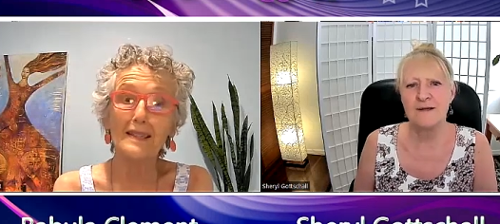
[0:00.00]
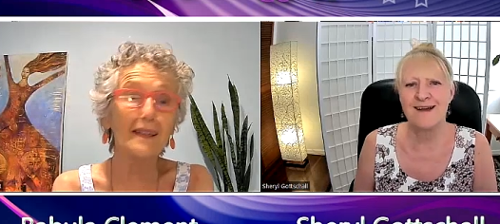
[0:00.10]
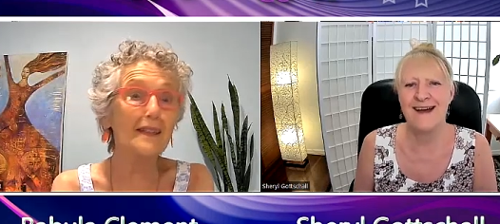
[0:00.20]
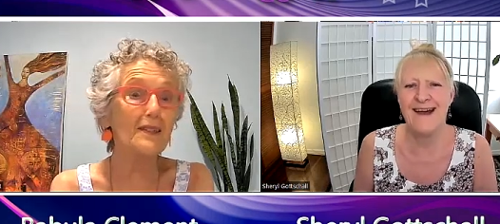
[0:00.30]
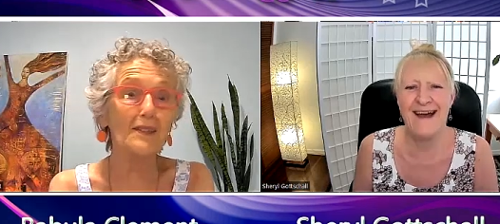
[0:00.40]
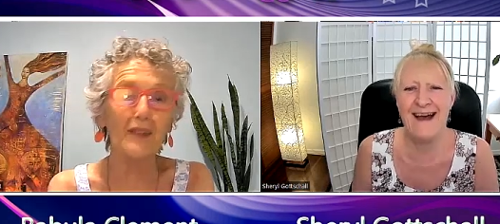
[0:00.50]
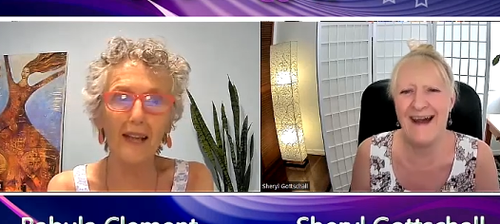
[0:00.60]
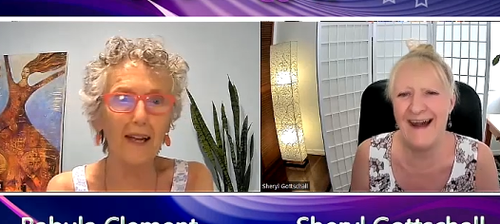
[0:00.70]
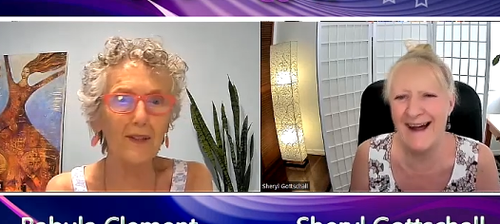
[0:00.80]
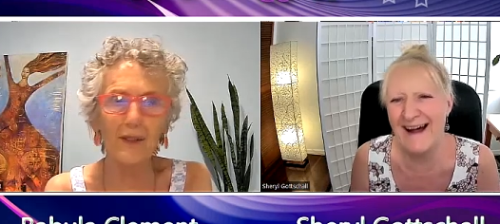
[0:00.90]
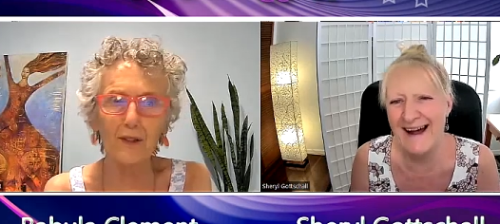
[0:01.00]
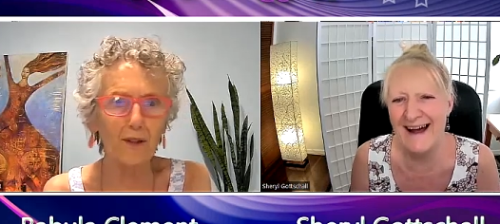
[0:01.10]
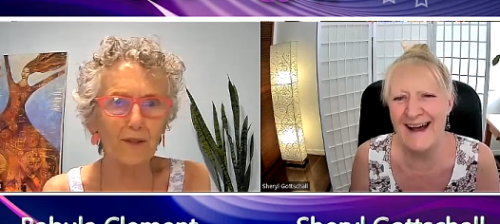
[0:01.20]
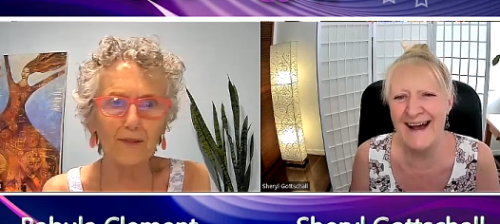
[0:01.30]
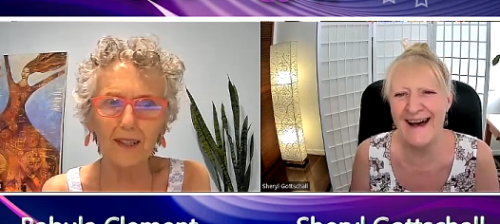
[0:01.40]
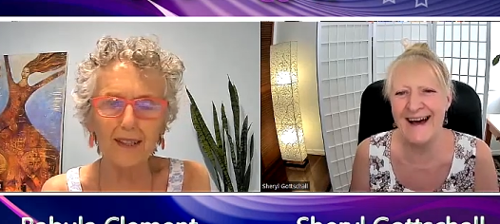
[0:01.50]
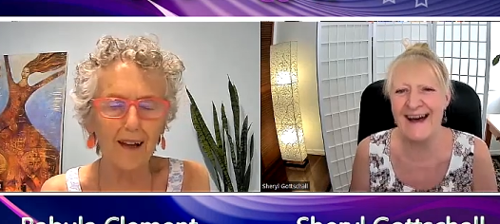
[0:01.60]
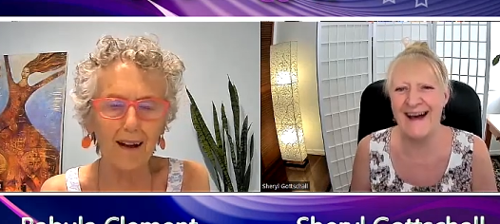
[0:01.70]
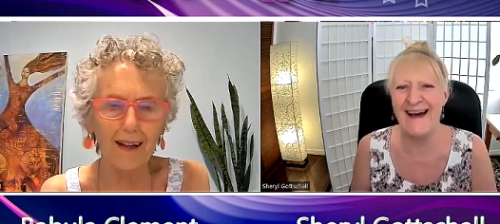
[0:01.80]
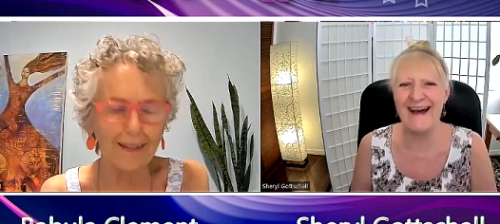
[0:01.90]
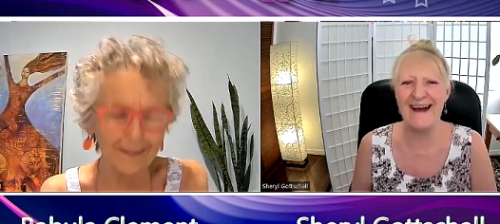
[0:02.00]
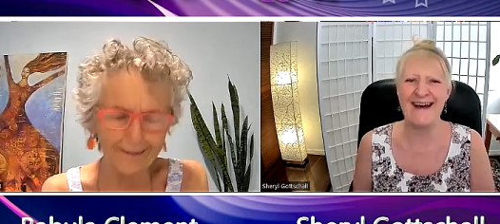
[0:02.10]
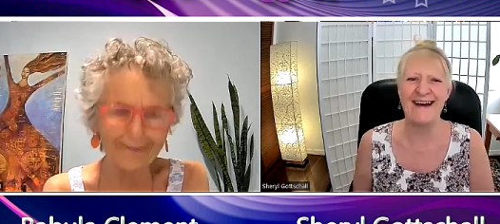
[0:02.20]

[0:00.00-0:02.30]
Speaker 1: It's the nature of the sign.